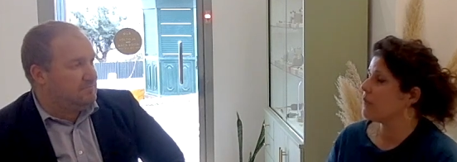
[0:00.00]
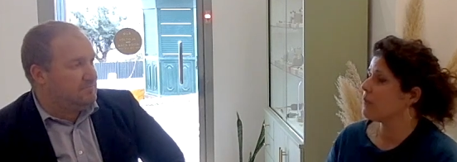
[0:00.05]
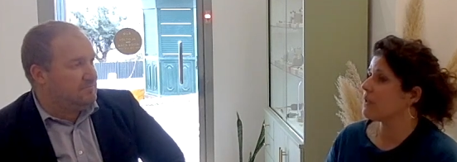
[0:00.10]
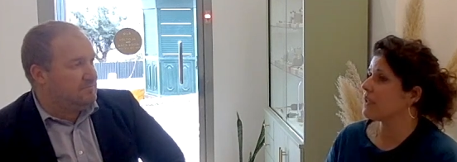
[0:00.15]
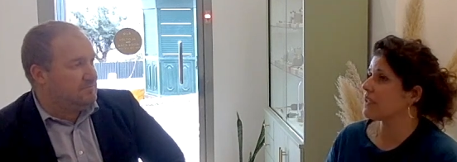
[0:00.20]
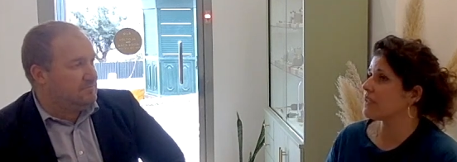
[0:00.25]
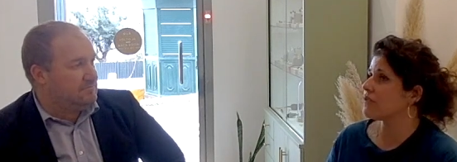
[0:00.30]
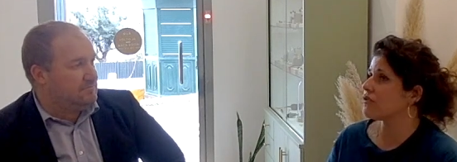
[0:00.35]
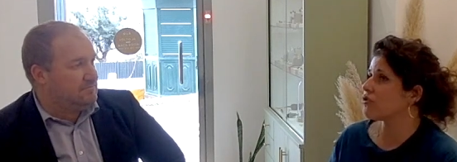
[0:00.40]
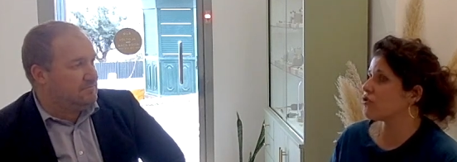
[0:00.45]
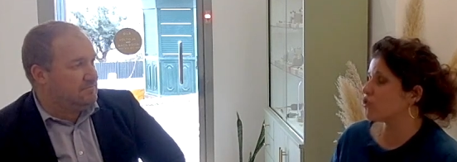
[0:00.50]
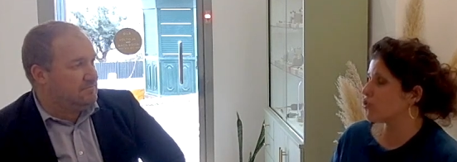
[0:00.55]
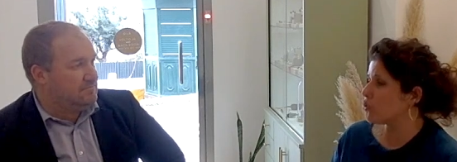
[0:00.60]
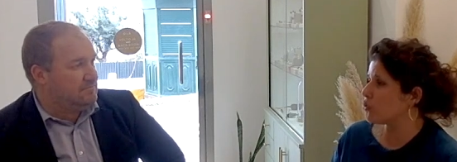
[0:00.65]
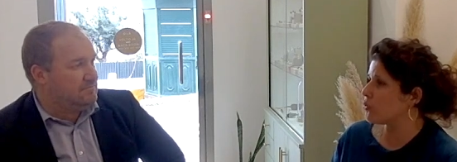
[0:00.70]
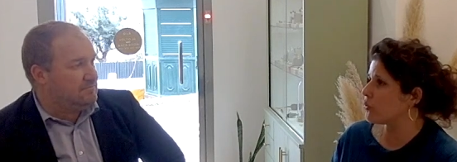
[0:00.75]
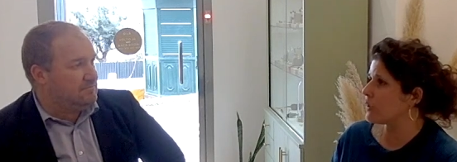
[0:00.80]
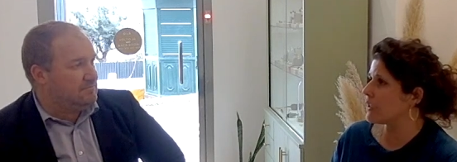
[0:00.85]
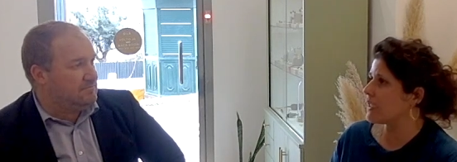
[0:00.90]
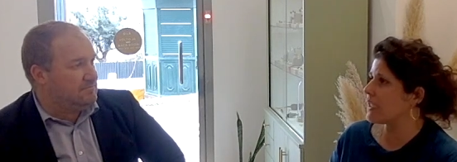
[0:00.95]
Speaker 1: Because
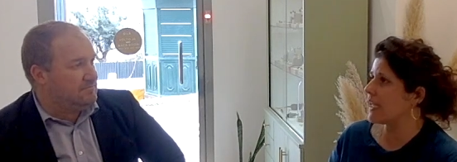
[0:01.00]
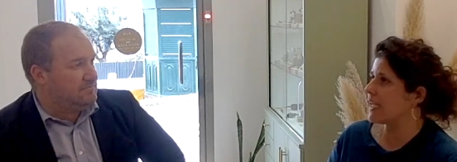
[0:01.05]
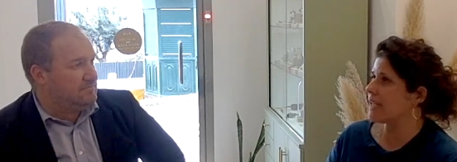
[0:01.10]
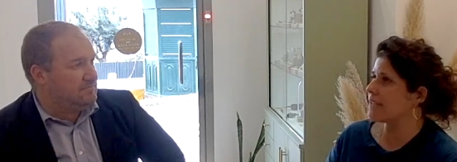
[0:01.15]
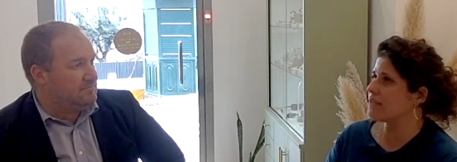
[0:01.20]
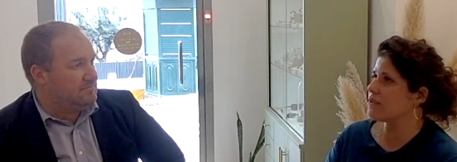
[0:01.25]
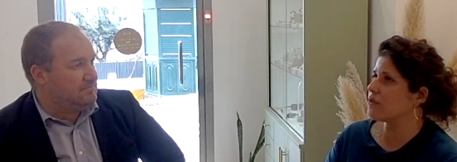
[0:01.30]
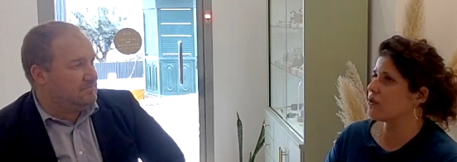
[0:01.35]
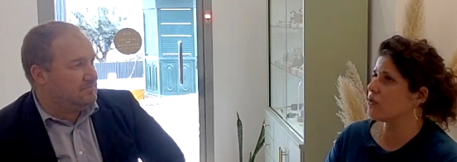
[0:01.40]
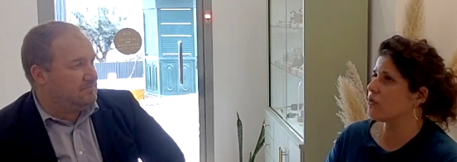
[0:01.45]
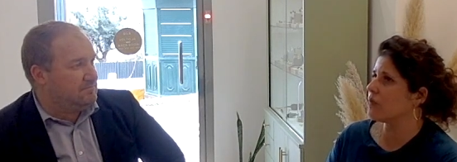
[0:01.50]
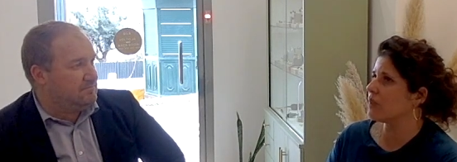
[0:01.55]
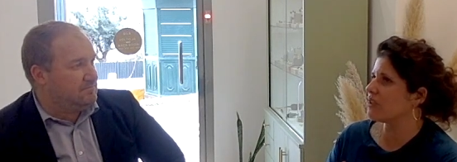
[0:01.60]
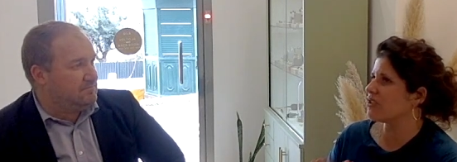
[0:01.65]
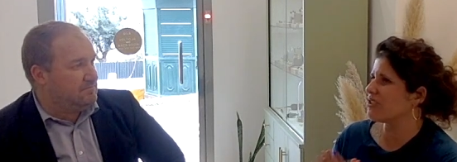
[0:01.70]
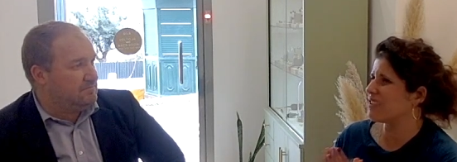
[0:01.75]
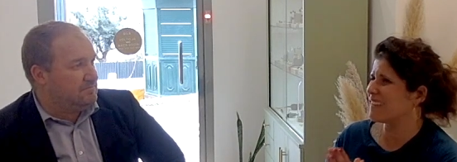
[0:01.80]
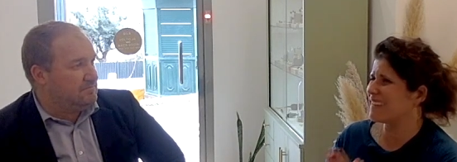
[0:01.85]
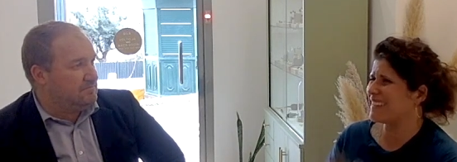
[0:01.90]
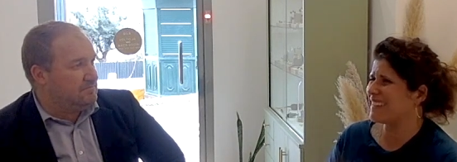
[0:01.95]
jewelry has so
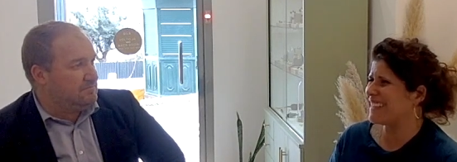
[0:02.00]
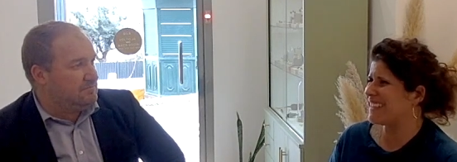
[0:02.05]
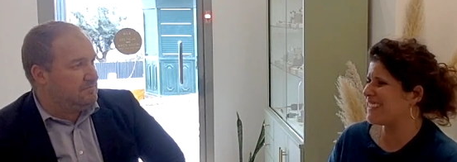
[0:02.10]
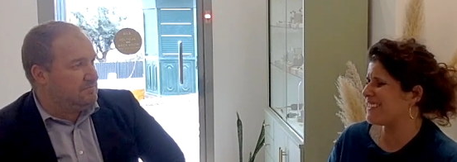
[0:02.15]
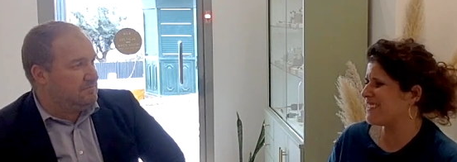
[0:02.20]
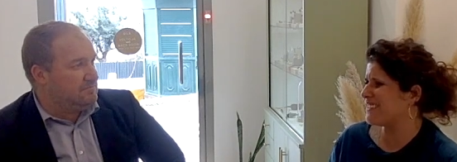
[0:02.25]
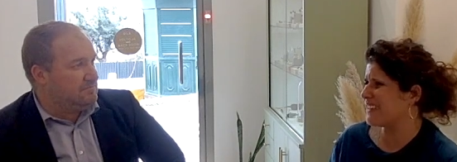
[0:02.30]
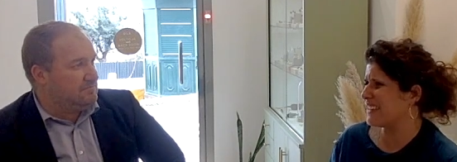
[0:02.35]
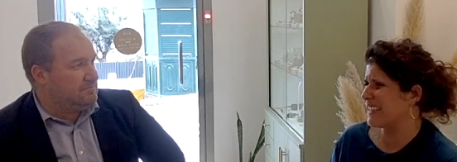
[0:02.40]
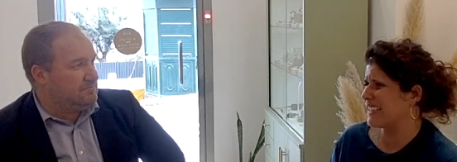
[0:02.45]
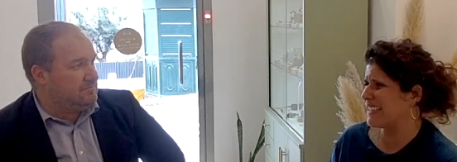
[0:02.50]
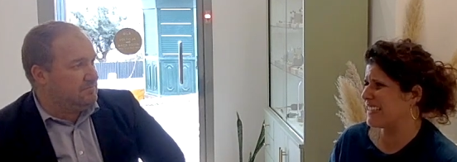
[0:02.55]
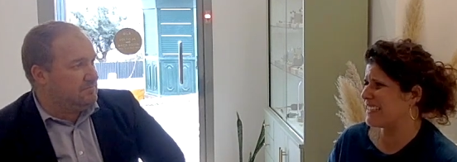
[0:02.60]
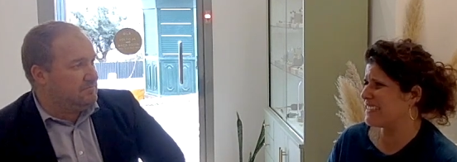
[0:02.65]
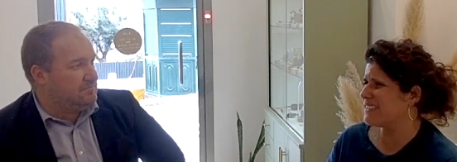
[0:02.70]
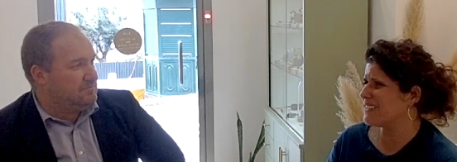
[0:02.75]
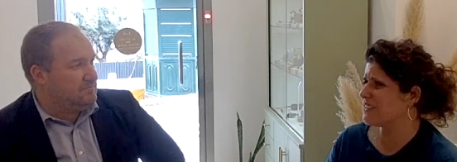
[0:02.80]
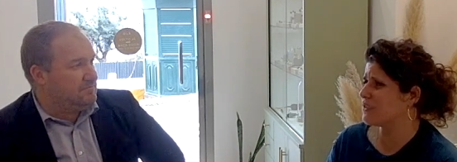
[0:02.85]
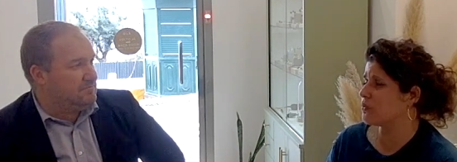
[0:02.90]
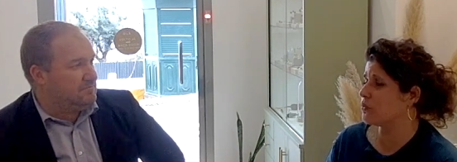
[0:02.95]
much legal
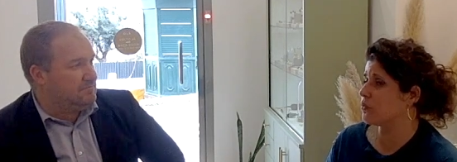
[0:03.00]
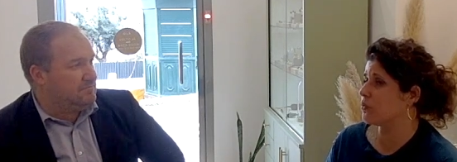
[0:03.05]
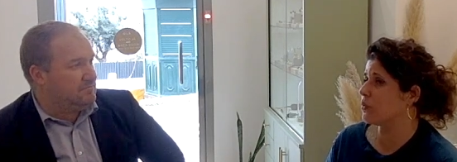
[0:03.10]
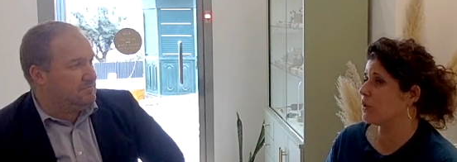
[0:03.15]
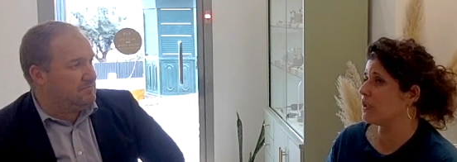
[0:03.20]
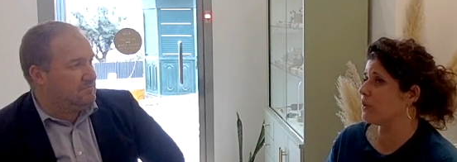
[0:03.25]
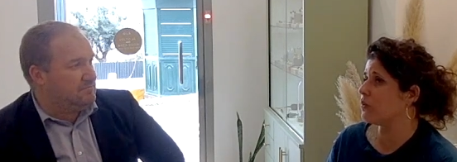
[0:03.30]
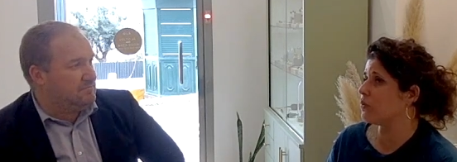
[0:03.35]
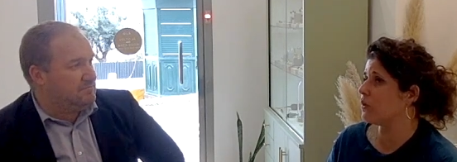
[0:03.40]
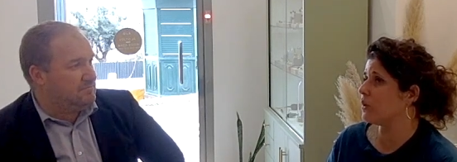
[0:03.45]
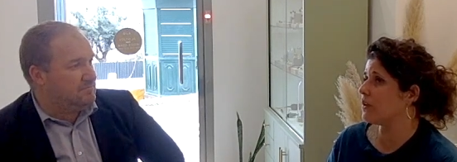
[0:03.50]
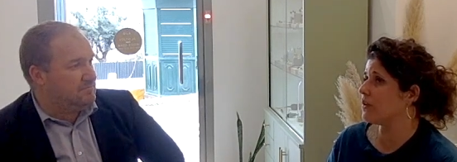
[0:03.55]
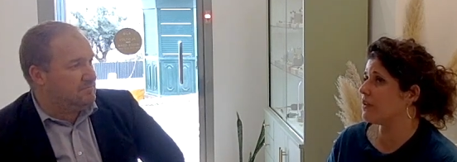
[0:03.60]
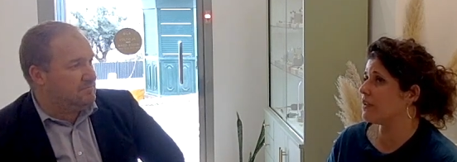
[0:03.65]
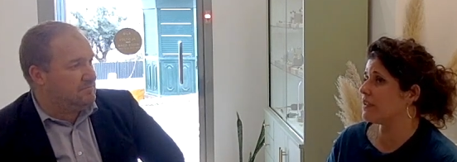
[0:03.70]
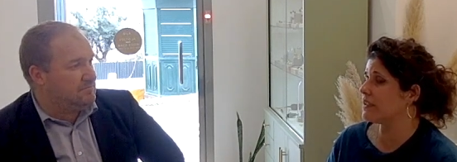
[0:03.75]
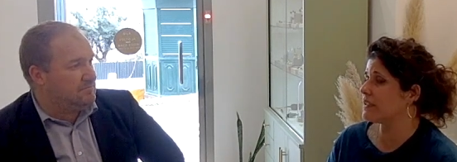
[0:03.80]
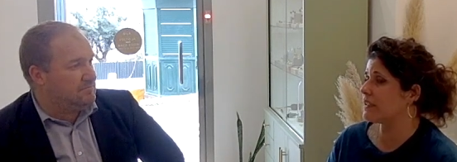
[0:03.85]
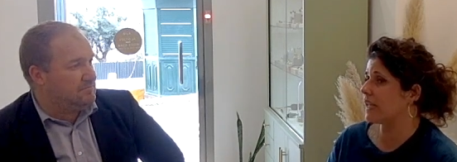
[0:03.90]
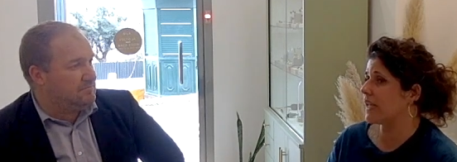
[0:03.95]
things, we weren't